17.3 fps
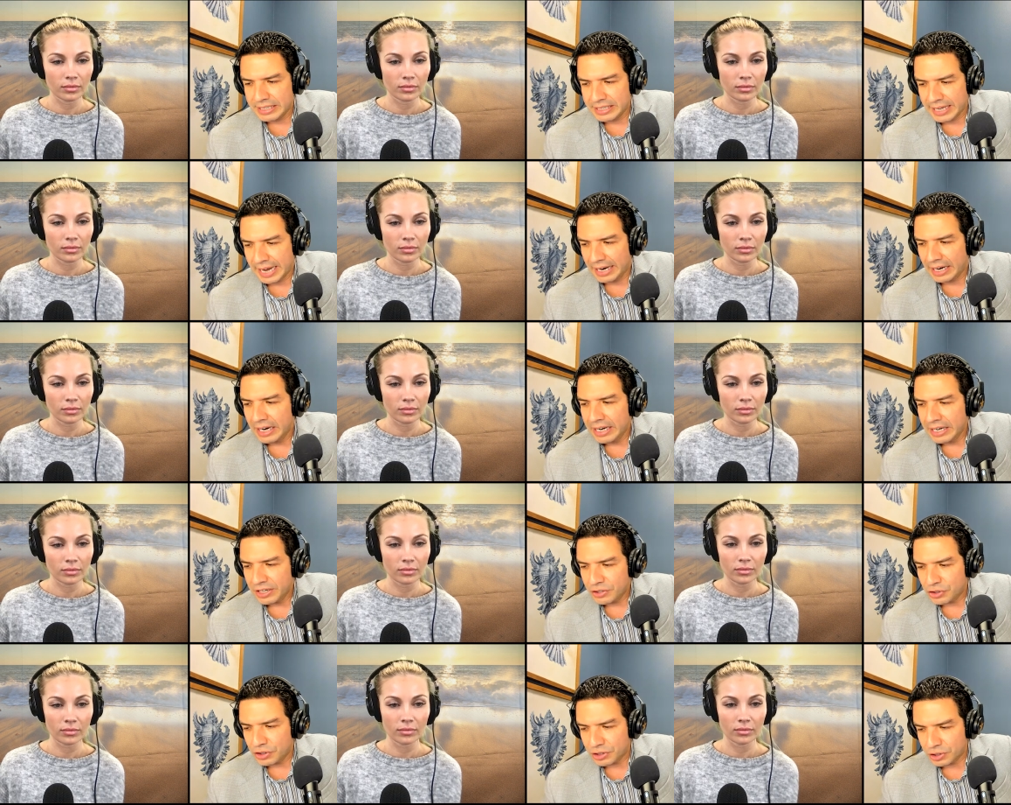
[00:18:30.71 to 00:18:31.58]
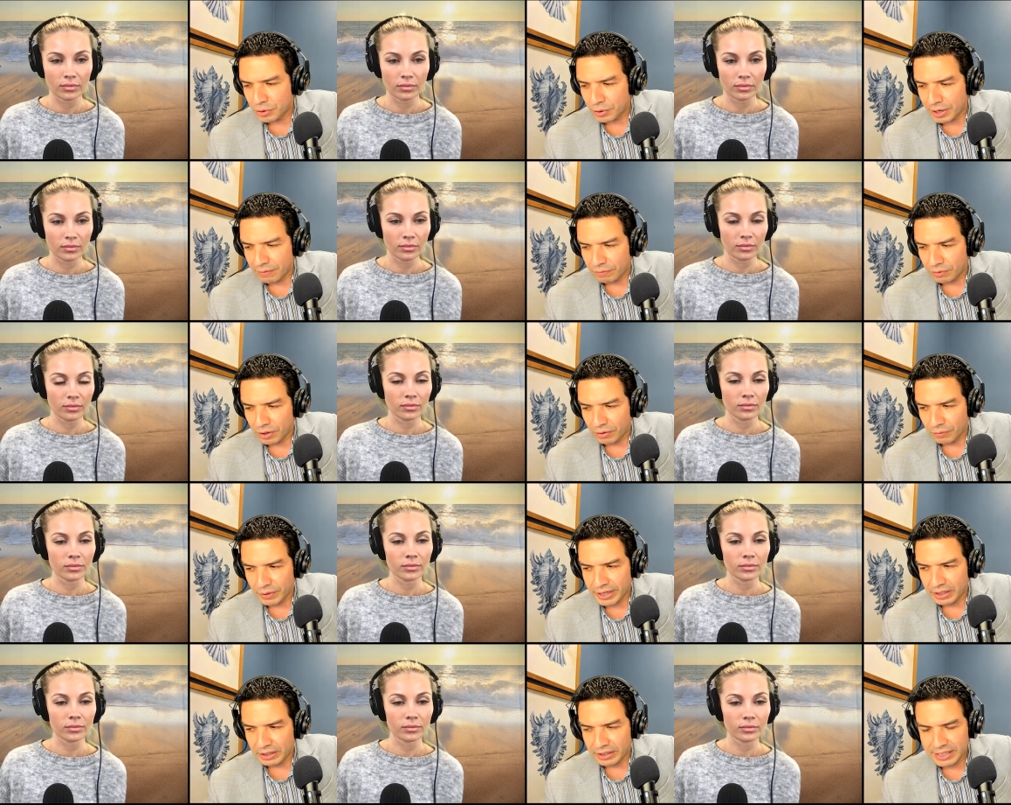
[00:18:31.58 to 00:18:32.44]
Speaker 1: is that she's looking for
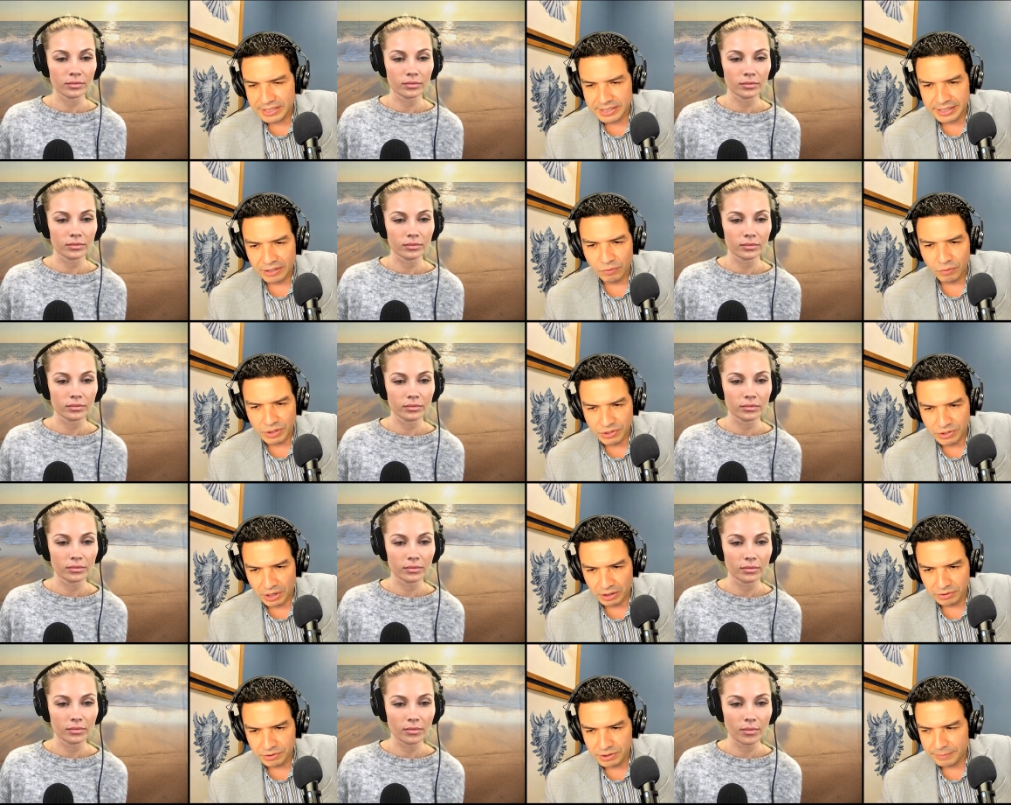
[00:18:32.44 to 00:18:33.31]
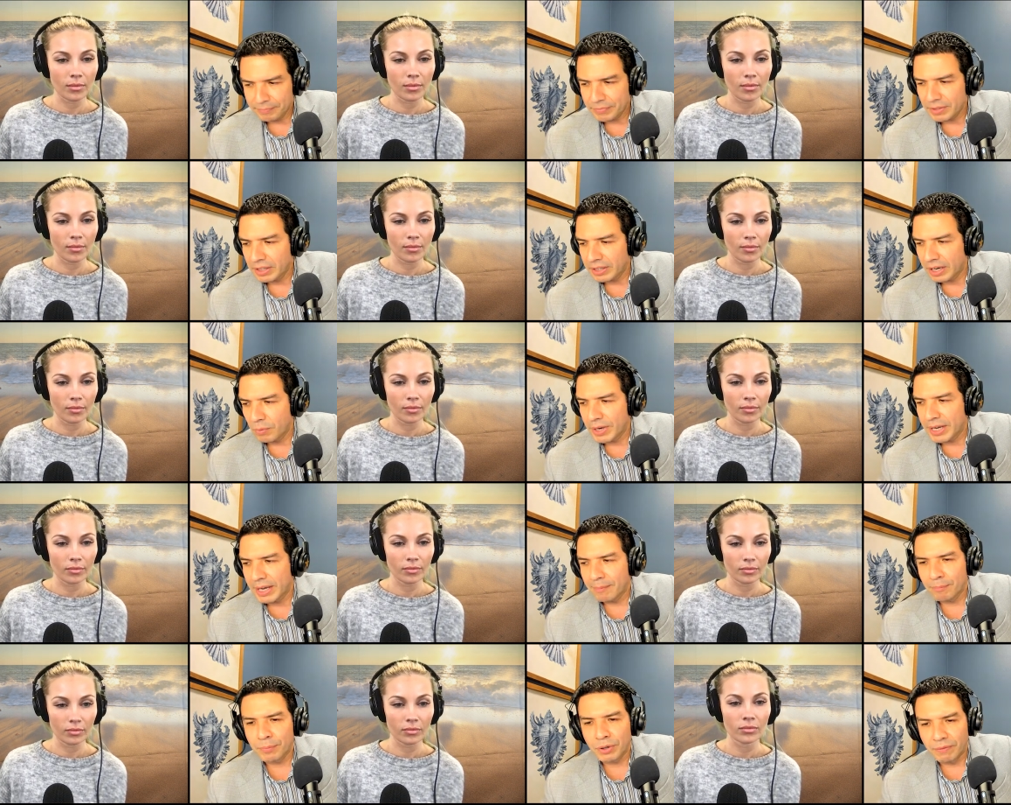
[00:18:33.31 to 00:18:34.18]
a realistic result that we
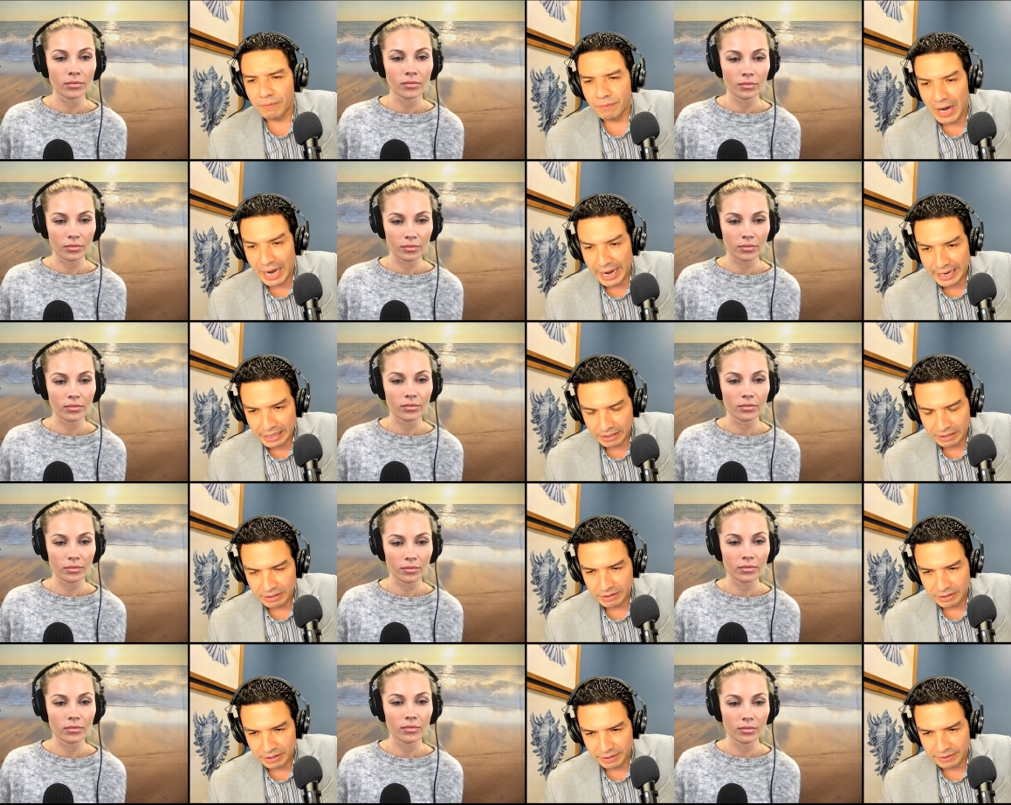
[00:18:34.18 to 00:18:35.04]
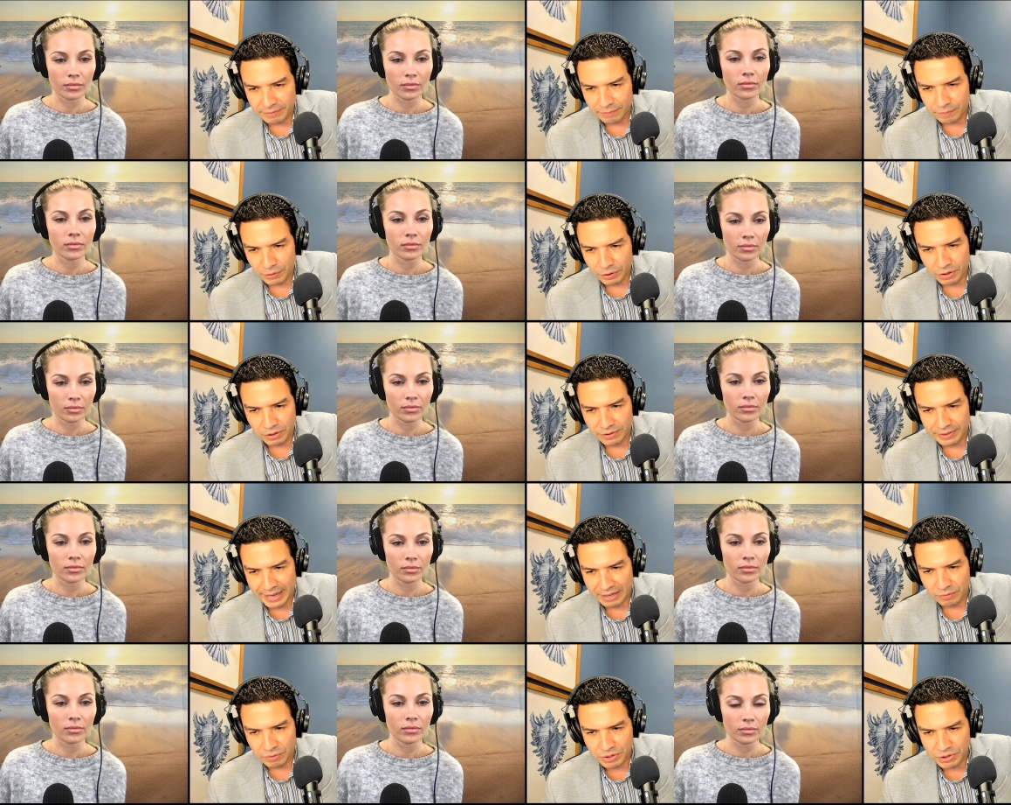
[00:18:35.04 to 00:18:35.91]
can provide for her.
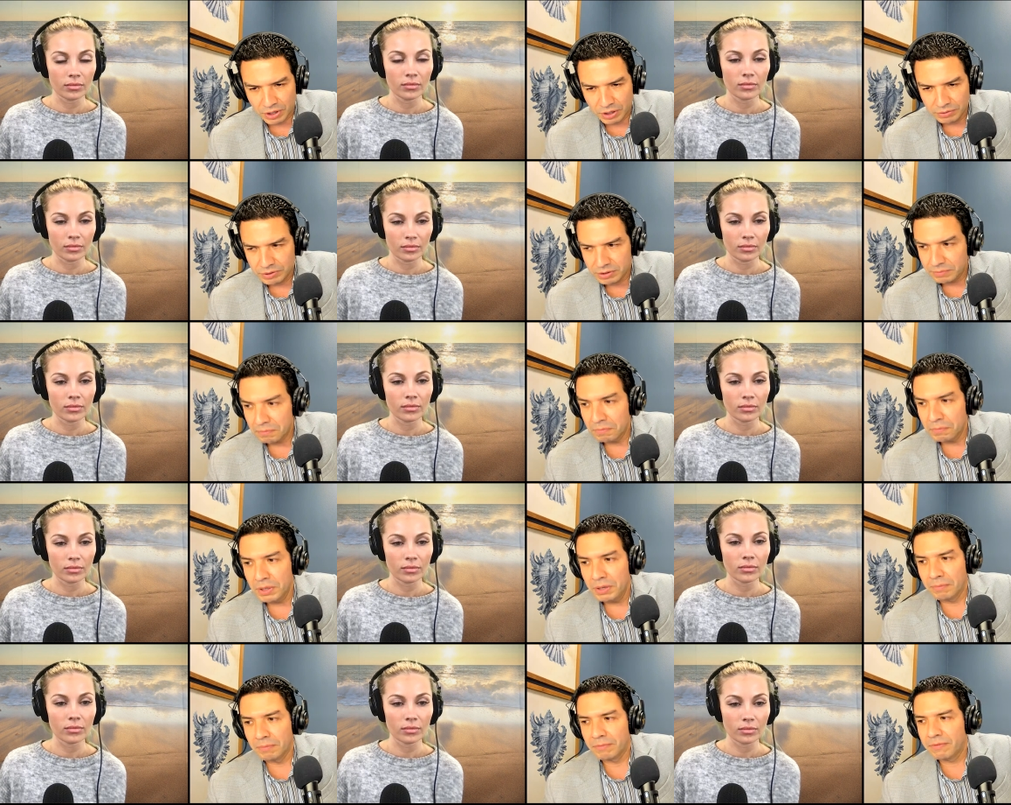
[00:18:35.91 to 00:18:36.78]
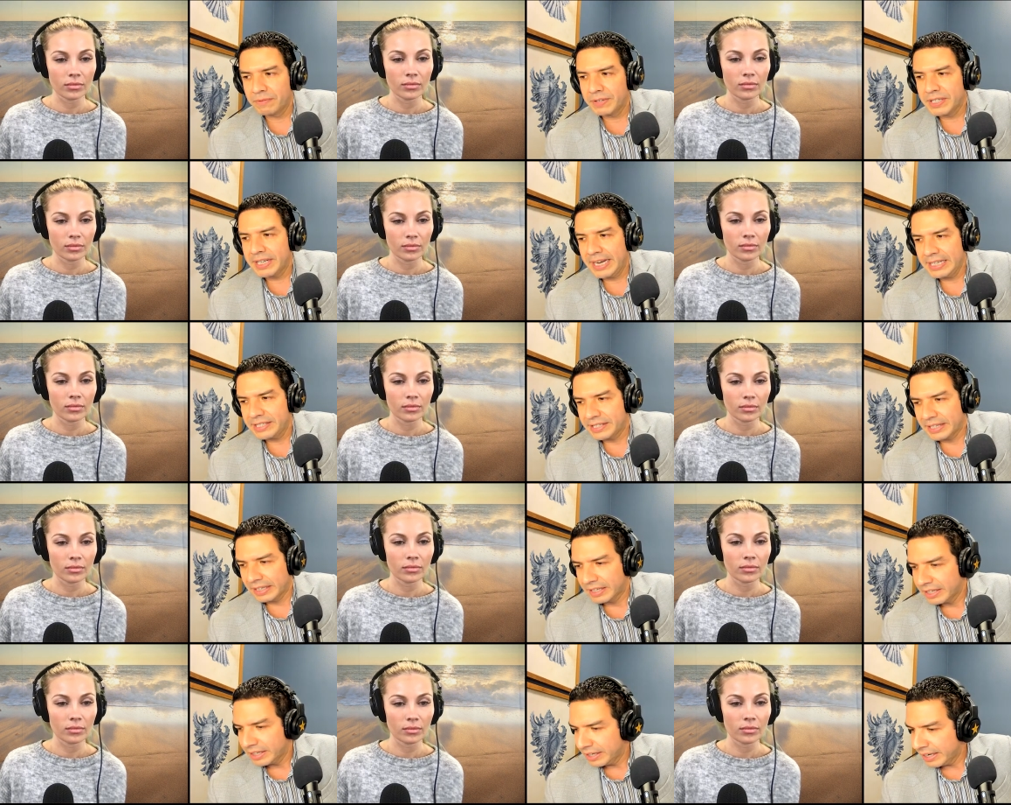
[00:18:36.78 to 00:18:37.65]
That result, boom,
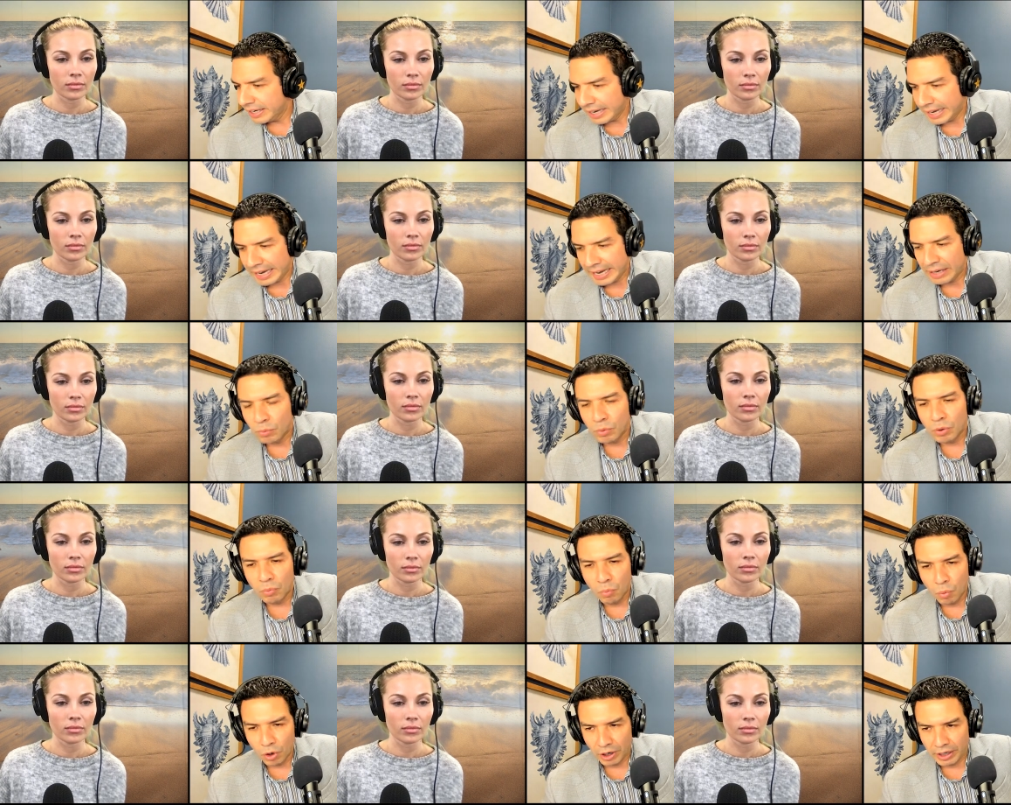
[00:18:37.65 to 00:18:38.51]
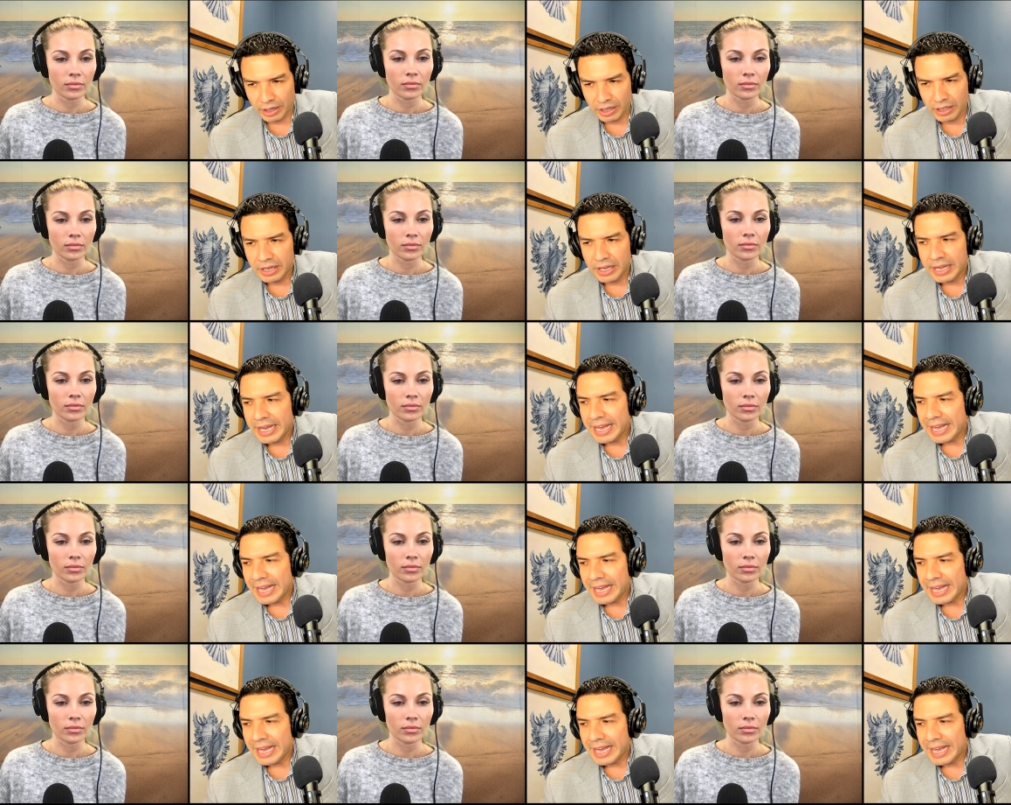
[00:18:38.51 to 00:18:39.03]
fantastic, it will work.